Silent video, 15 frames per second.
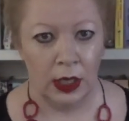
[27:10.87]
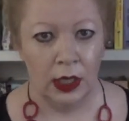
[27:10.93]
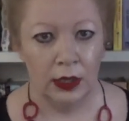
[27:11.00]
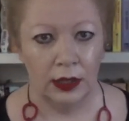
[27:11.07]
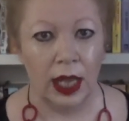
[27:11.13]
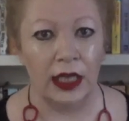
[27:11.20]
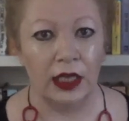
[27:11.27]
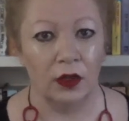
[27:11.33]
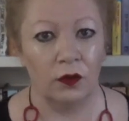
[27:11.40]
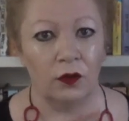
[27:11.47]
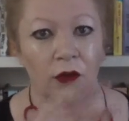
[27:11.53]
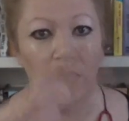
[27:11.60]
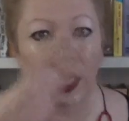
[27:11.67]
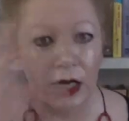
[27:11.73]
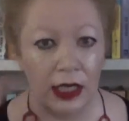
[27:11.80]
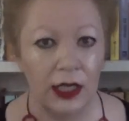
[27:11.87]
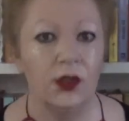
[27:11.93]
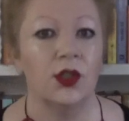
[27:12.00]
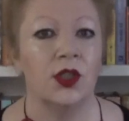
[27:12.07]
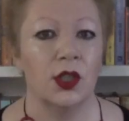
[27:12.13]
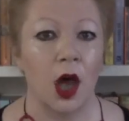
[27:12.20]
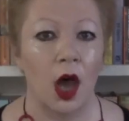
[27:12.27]
They can figure
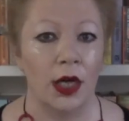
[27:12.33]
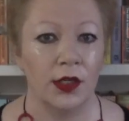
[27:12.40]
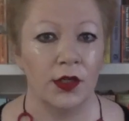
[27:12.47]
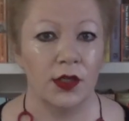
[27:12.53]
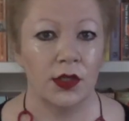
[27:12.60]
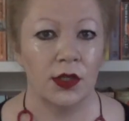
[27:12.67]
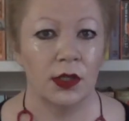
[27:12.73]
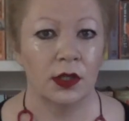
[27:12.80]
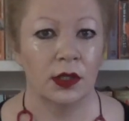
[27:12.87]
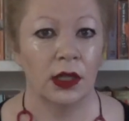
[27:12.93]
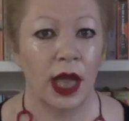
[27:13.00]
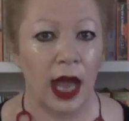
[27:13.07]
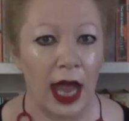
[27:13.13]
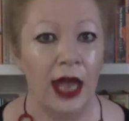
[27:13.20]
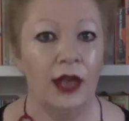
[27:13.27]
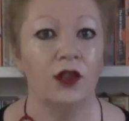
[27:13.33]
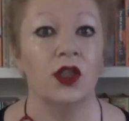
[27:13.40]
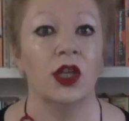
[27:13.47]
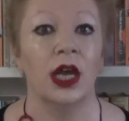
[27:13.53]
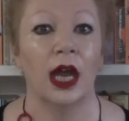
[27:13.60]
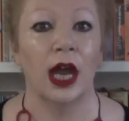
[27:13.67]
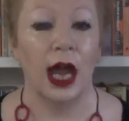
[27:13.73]
insiders and
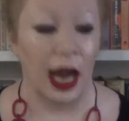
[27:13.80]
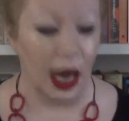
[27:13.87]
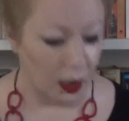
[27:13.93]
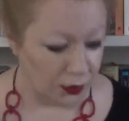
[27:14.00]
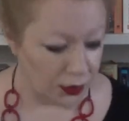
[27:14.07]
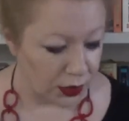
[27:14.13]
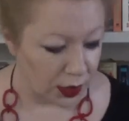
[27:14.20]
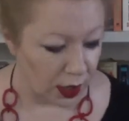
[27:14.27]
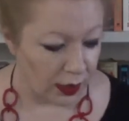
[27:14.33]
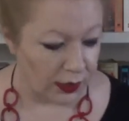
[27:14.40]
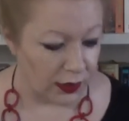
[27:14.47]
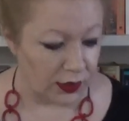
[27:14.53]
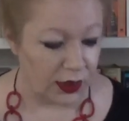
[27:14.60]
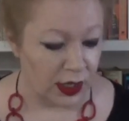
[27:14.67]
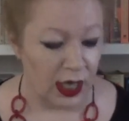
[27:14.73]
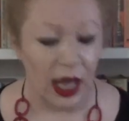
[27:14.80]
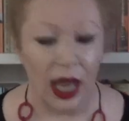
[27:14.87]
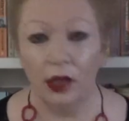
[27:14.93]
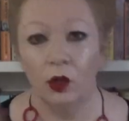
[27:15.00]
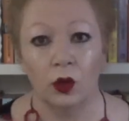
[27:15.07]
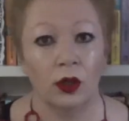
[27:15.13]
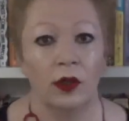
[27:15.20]
outsiders. And
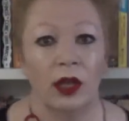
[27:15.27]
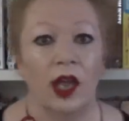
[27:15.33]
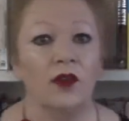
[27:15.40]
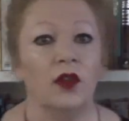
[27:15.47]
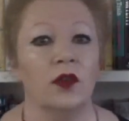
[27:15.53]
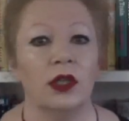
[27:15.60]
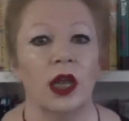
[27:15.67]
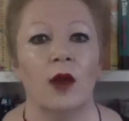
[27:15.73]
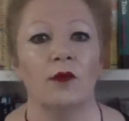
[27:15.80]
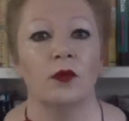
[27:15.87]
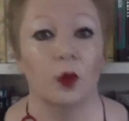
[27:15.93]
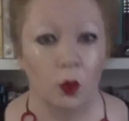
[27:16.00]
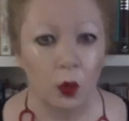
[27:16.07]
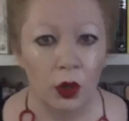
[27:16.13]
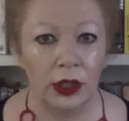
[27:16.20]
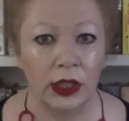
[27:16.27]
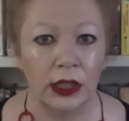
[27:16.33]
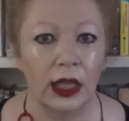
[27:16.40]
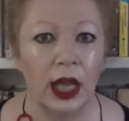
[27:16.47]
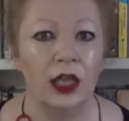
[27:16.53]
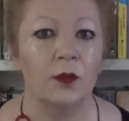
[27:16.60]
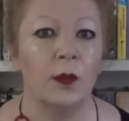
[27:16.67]
look, if you come from a working
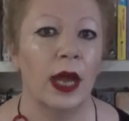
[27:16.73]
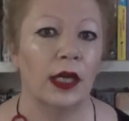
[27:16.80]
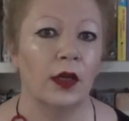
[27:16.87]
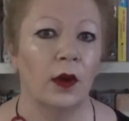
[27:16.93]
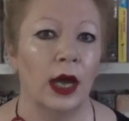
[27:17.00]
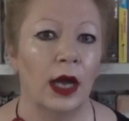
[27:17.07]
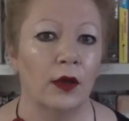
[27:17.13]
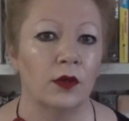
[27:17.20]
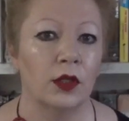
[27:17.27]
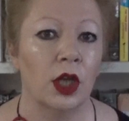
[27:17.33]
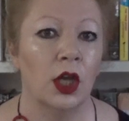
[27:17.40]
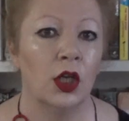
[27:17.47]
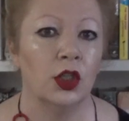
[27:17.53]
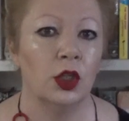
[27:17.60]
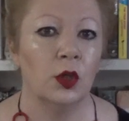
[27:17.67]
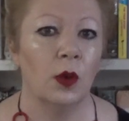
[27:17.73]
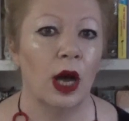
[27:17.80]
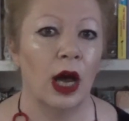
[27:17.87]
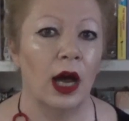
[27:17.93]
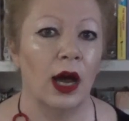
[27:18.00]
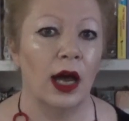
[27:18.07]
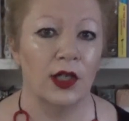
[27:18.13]
class background, you
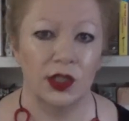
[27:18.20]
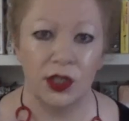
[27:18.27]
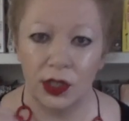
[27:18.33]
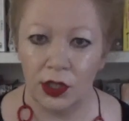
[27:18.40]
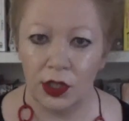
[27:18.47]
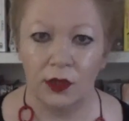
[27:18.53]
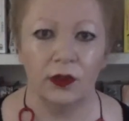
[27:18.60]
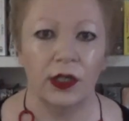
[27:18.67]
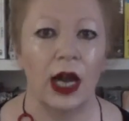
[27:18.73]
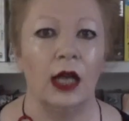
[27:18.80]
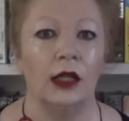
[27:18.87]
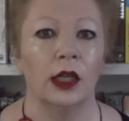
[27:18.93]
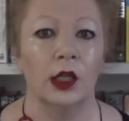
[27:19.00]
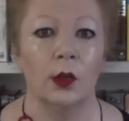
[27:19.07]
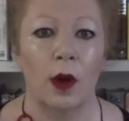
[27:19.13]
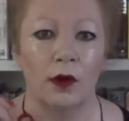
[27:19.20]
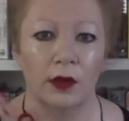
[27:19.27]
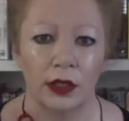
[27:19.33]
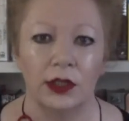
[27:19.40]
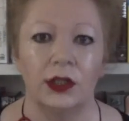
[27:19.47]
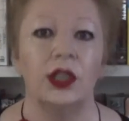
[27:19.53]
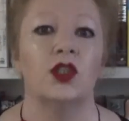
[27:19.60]
are a citizen of colour, you are an
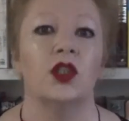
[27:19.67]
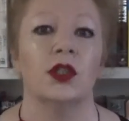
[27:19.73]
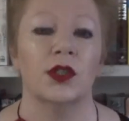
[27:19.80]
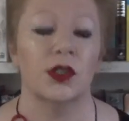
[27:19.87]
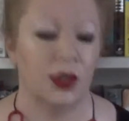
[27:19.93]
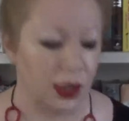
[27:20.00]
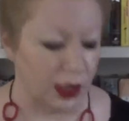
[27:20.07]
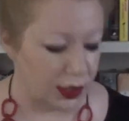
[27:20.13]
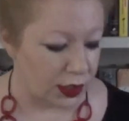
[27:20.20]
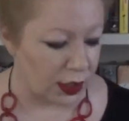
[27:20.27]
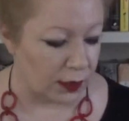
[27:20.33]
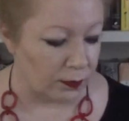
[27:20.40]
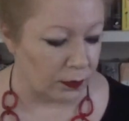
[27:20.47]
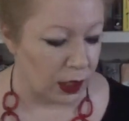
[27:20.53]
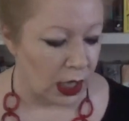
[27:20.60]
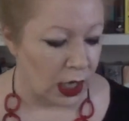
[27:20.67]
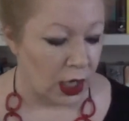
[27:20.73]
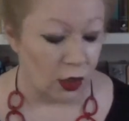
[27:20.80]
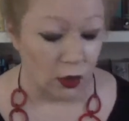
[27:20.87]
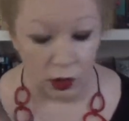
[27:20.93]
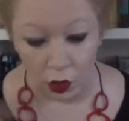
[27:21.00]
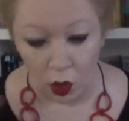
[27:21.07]
Indigenous citizen,
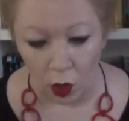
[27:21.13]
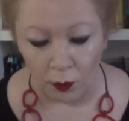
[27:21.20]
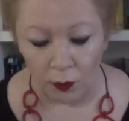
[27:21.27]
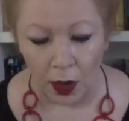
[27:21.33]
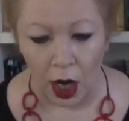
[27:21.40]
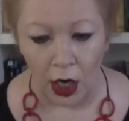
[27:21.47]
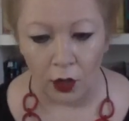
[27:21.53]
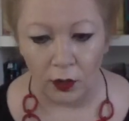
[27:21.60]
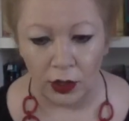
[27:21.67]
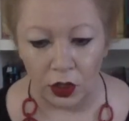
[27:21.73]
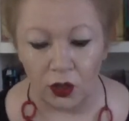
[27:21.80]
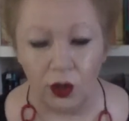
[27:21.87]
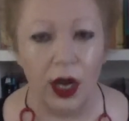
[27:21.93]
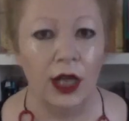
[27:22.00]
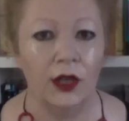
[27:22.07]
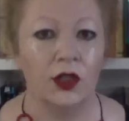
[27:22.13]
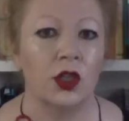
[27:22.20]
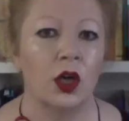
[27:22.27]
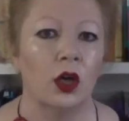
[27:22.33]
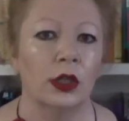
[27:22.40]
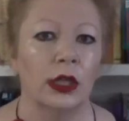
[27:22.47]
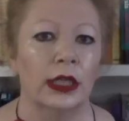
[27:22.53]
you're a non-binary trans
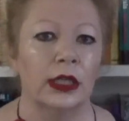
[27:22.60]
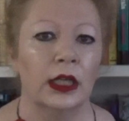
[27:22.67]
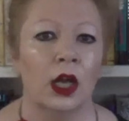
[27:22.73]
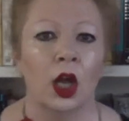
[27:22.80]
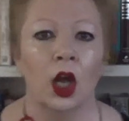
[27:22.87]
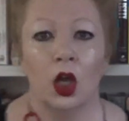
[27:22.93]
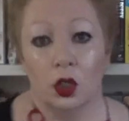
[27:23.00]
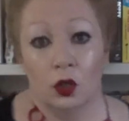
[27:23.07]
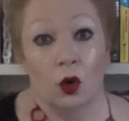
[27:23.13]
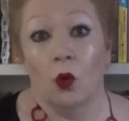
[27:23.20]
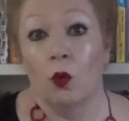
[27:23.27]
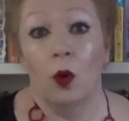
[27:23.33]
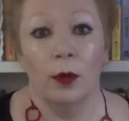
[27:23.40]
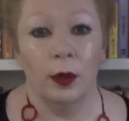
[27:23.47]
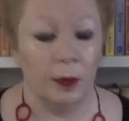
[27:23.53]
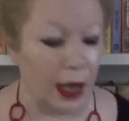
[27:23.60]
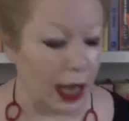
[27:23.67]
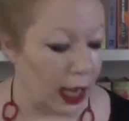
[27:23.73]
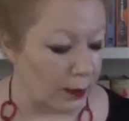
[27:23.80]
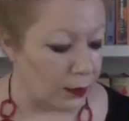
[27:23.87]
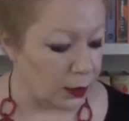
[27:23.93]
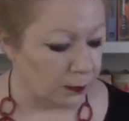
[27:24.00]
colleague, you're a woman
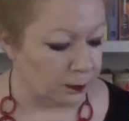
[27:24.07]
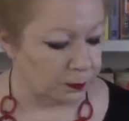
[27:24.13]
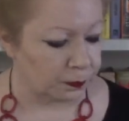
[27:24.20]
perhaps,